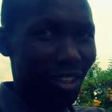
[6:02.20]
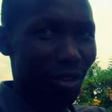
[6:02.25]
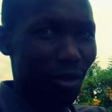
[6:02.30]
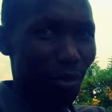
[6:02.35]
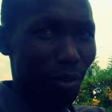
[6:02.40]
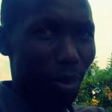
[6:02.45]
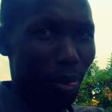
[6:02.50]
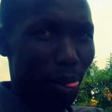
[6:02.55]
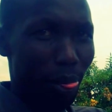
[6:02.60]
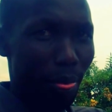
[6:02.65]

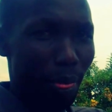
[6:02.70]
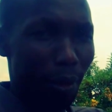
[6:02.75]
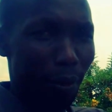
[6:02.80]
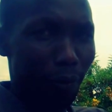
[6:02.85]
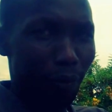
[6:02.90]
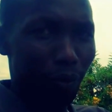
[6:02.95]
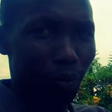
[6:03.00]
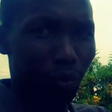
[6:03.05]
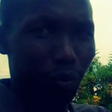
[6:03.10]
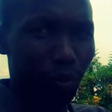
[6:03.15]
So
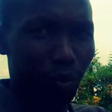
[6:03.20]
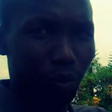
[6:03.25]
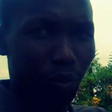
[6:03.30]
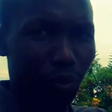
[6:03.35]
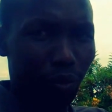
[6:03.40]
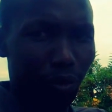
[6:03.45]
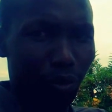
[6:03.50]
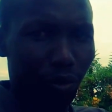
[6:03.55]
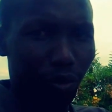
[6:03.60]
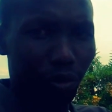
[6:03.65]
after
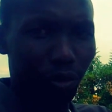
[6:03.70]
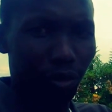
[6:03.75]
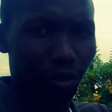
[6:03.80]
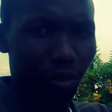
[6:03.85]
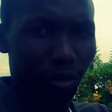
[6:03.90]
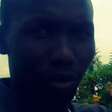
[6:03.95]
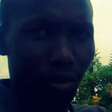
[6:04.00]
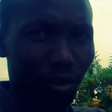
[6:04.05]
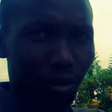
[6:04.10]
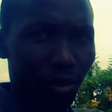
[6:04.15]
your
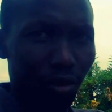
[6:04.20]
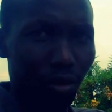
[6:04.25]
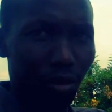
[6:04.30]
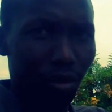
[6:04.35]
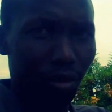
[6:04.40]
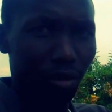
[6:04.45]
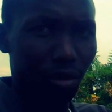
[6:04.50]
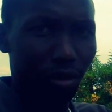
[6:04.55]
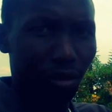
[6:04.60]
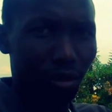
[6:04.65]
203,
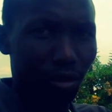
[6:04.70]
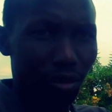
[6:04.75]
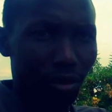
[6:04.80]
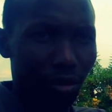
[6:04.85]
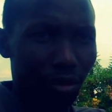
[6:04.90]
now